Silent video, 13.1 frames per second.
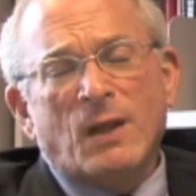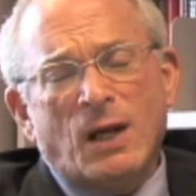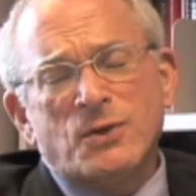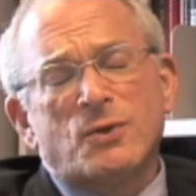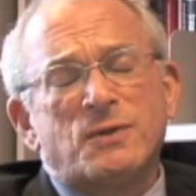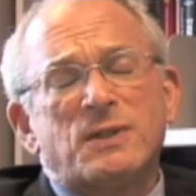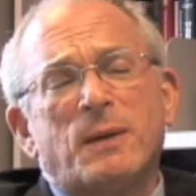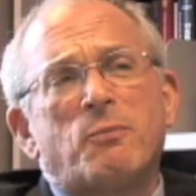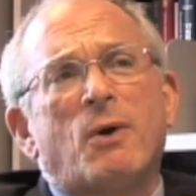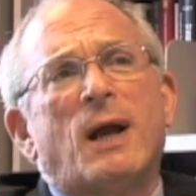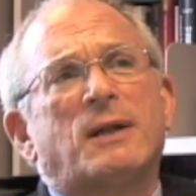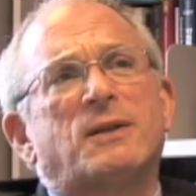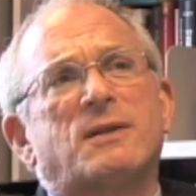I should say
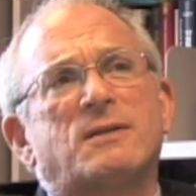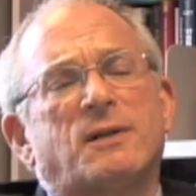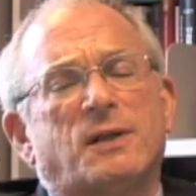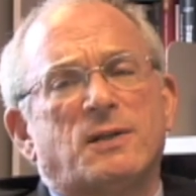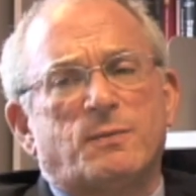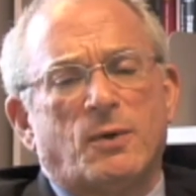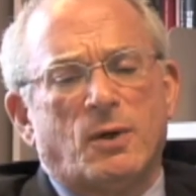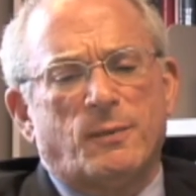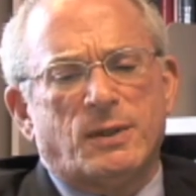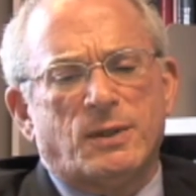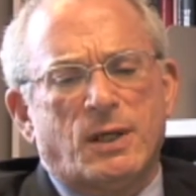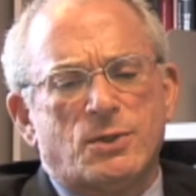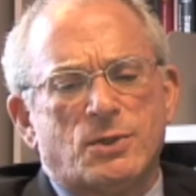practice and
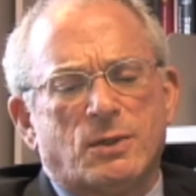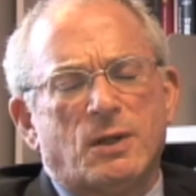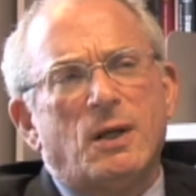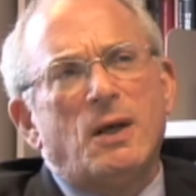experimentation.